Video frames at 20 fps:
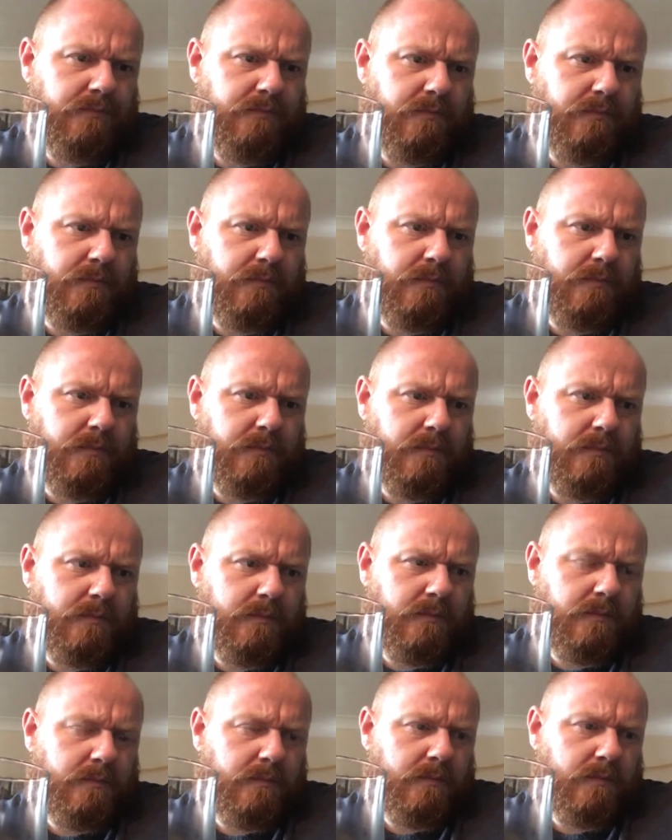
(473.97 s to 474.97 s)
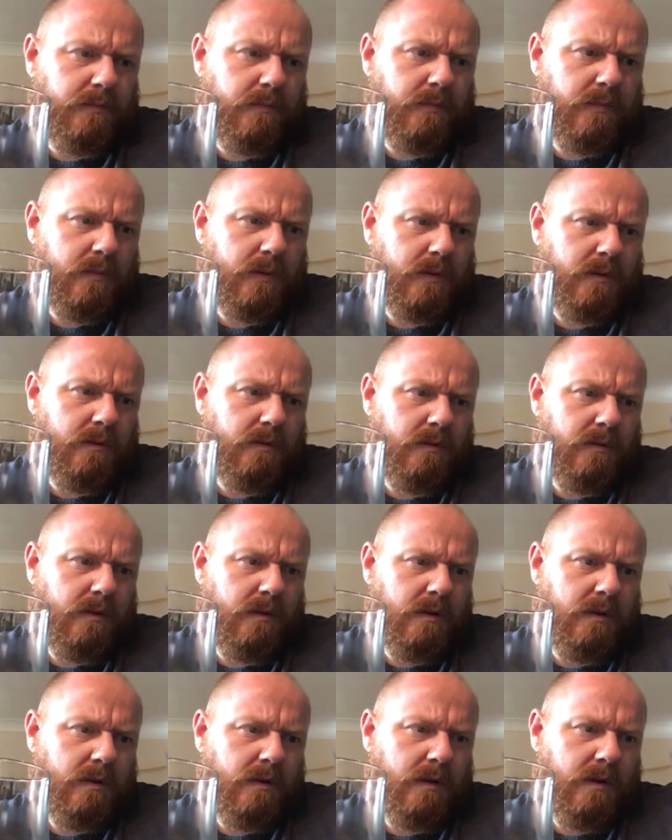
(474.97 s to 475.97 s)

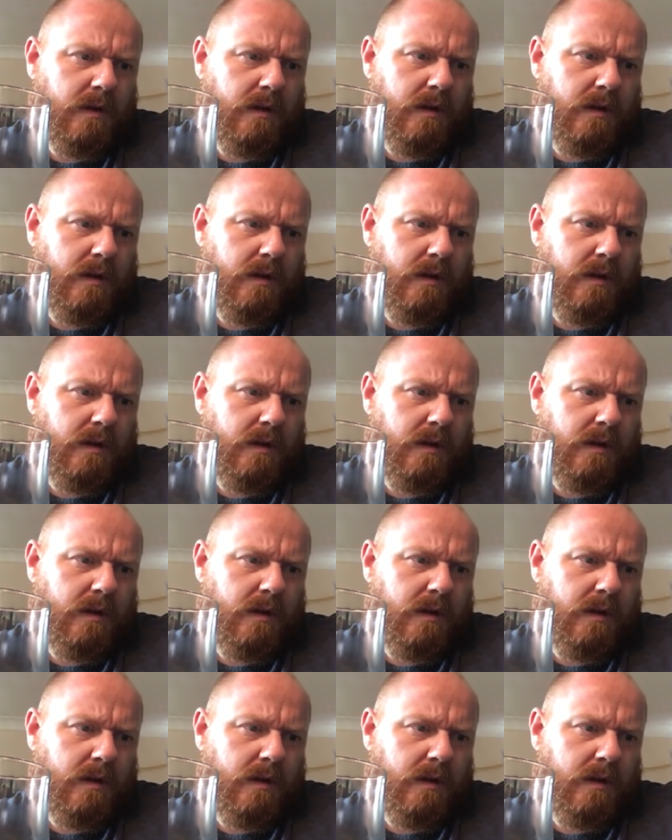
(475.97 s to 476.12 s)
(no one is talking)